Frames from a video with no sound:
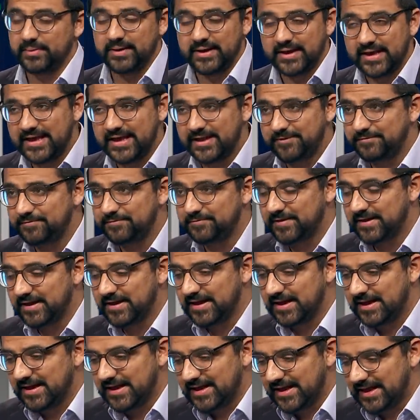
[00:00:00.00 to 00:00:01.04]
But if,
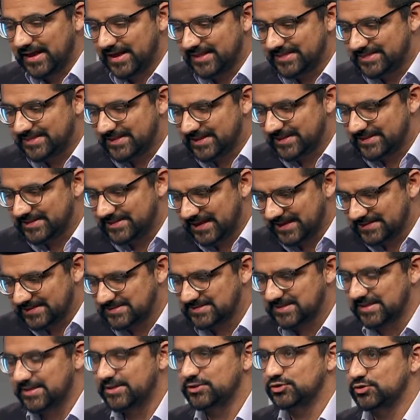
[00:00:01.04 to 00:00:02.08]
uh,
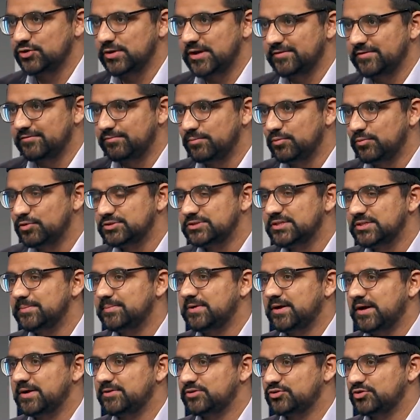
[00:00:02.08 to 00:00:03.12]
that's the issue, if
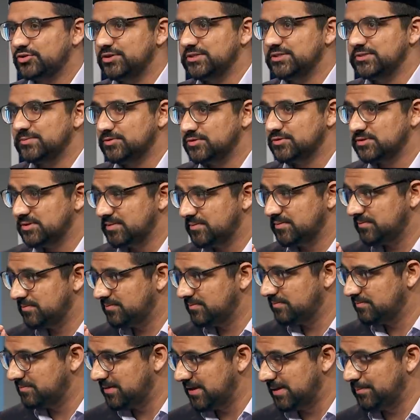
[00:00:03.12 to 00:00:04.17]
Muslim countries,
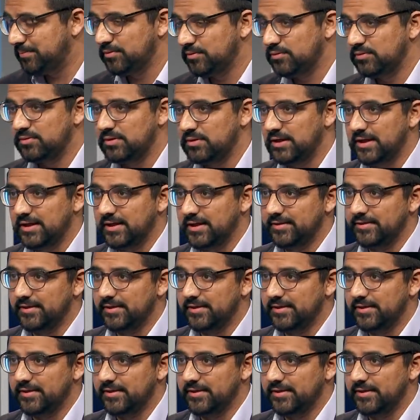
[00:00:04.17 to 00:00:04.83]
Muslim people,